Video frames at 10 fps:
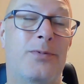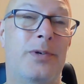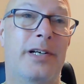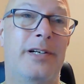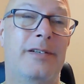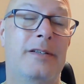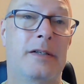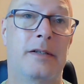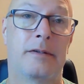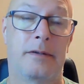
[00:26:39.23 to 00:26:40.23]
where
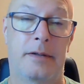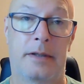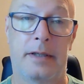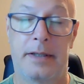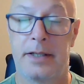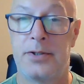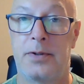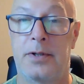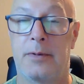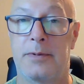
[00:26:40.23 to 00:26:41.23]
the
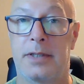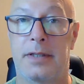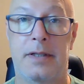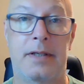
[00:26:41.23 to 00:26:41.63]
issue comes in.